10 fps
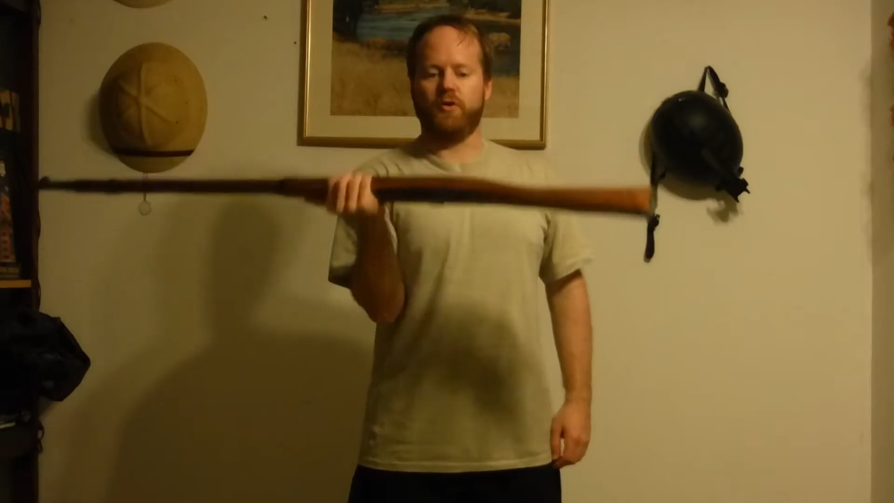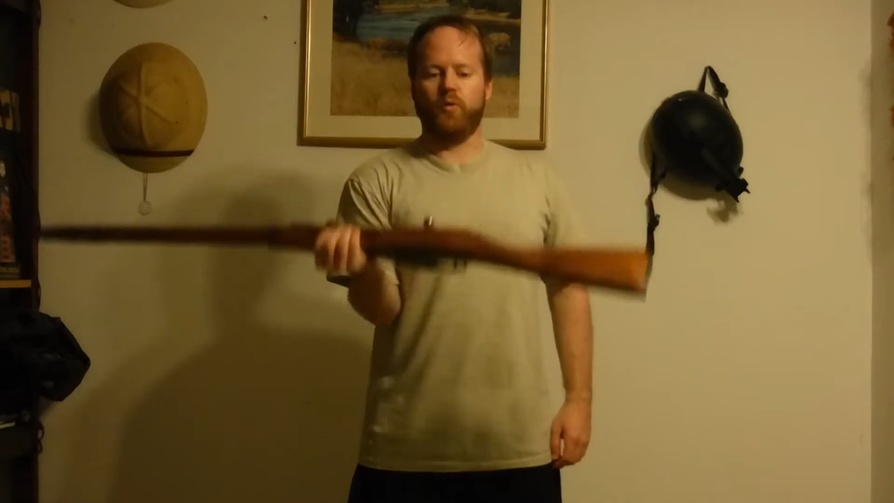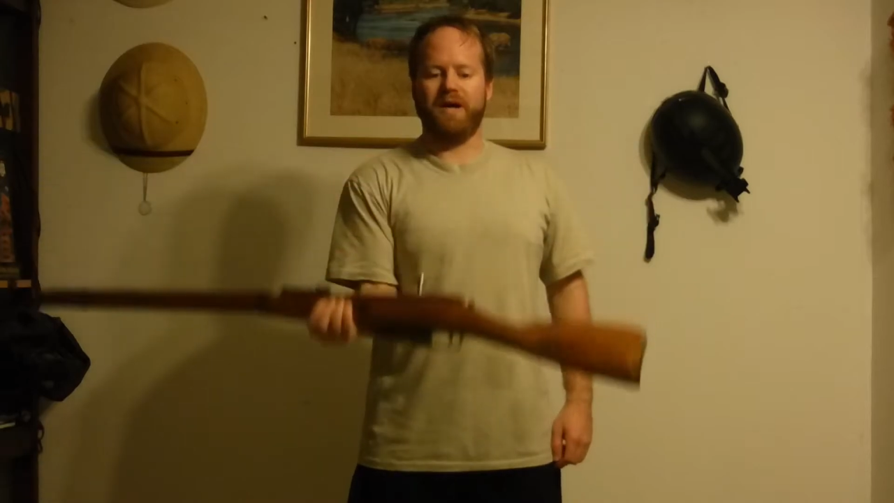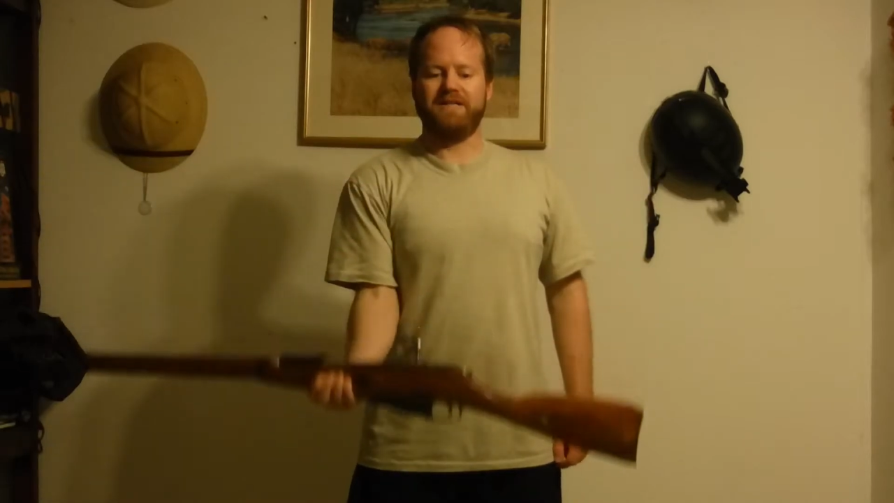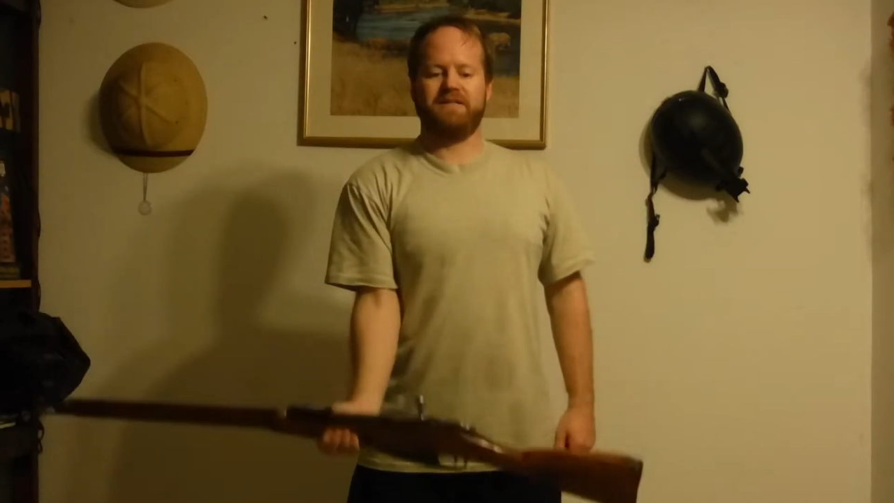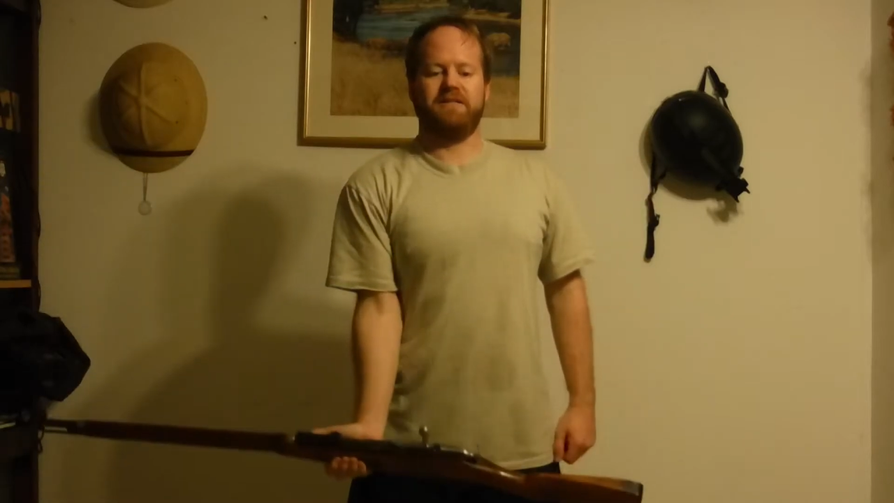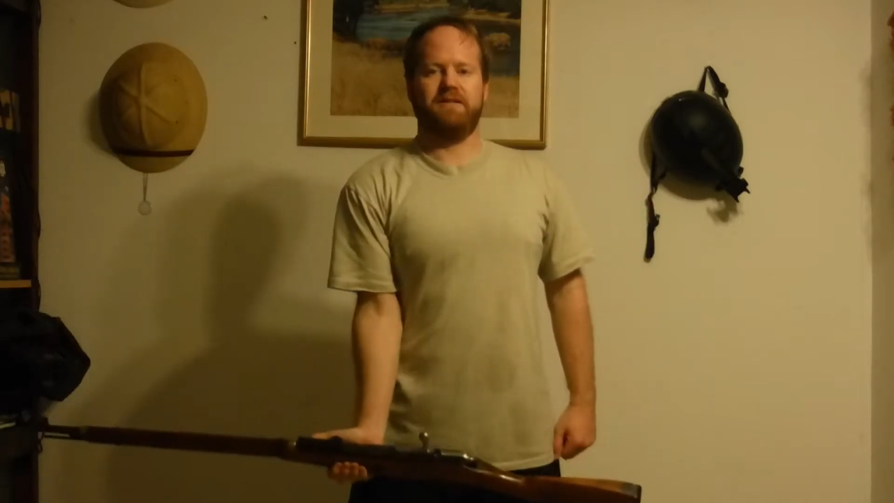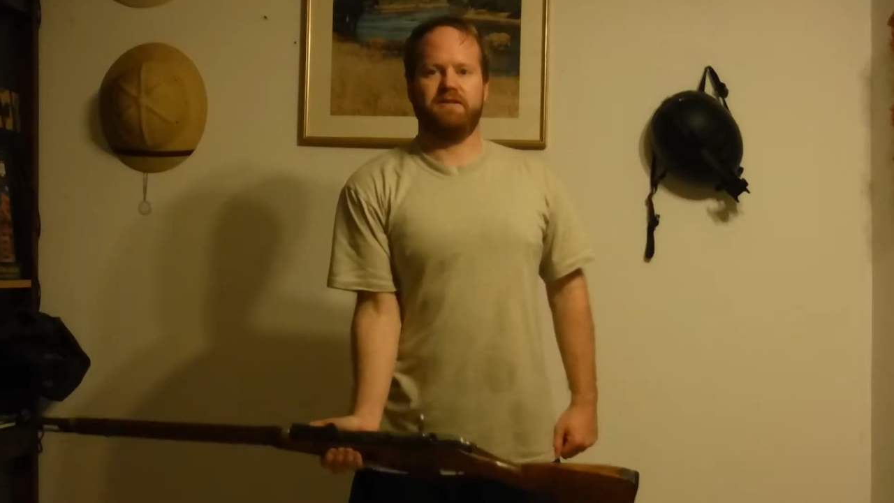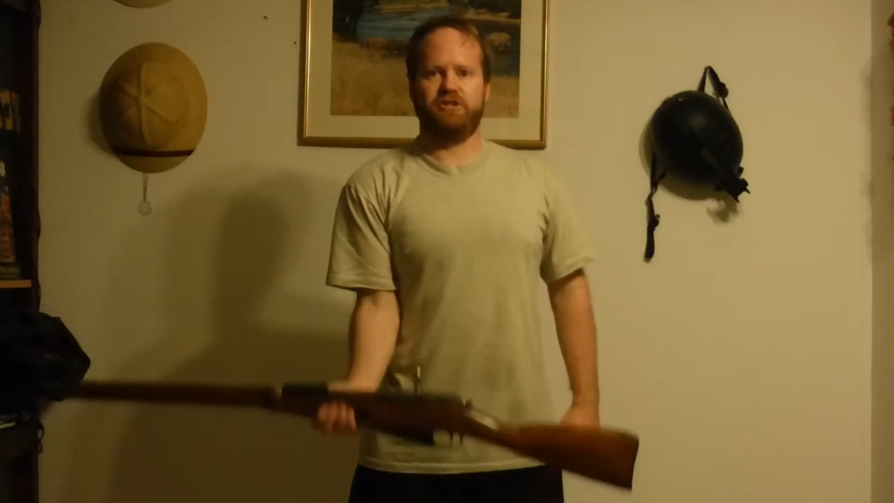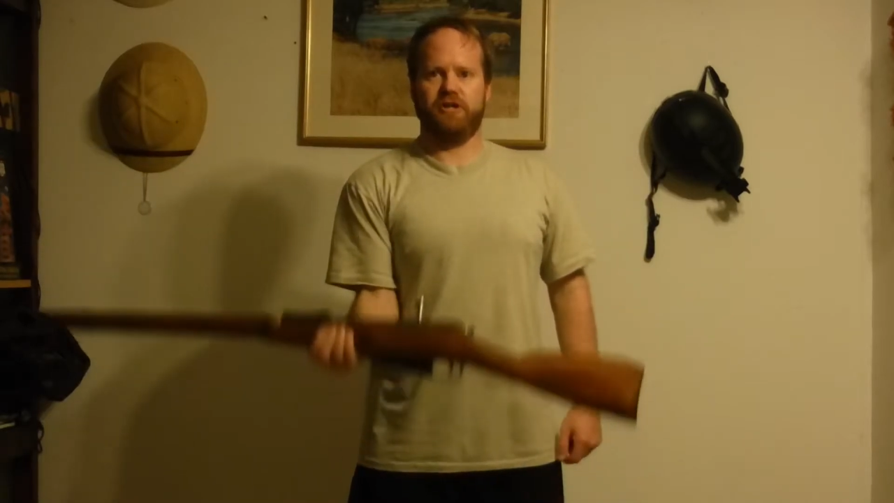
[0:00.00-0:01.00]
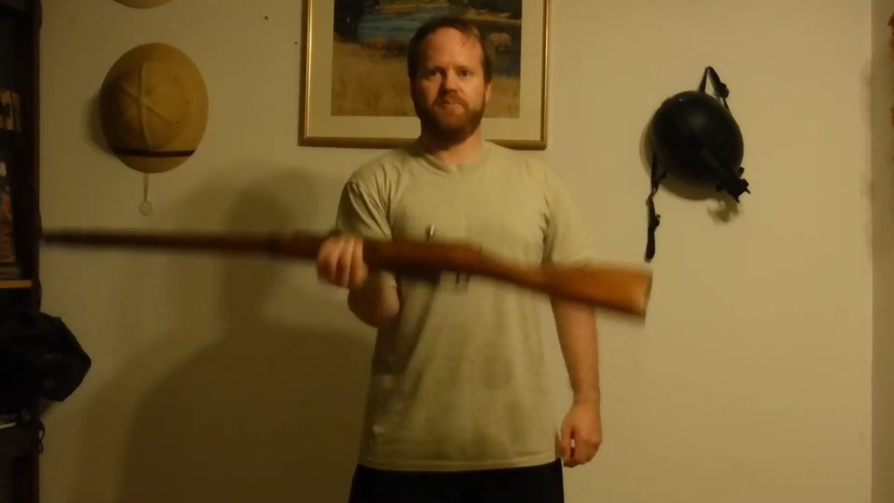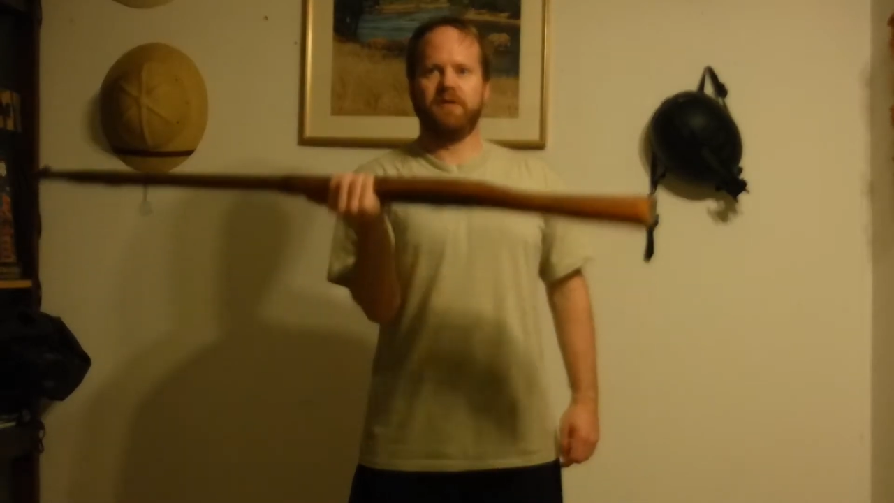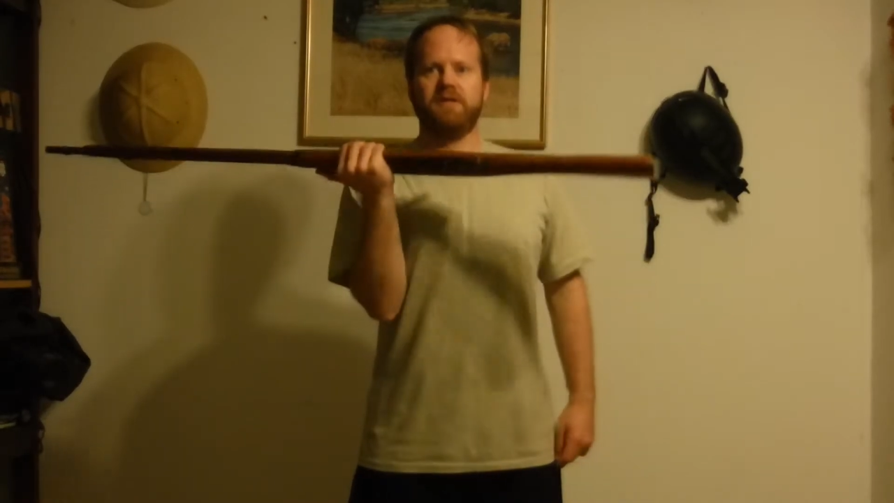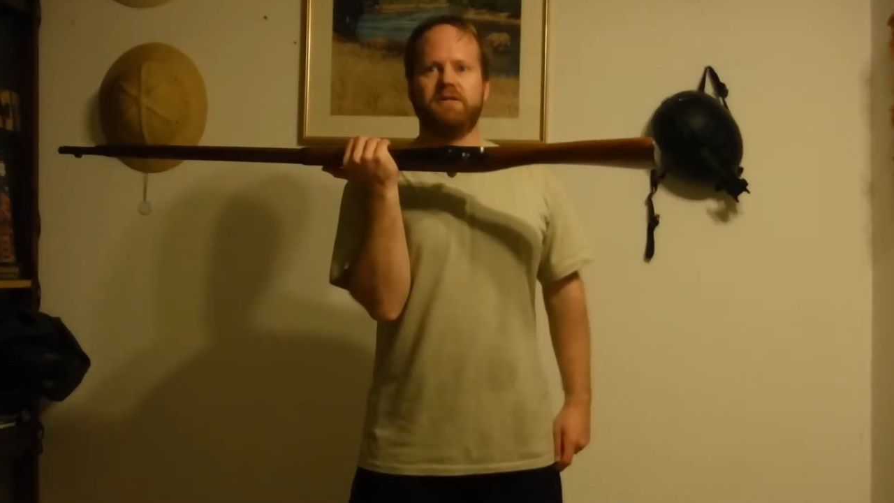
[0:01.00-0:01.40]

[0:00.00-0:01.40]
a weight in the gym.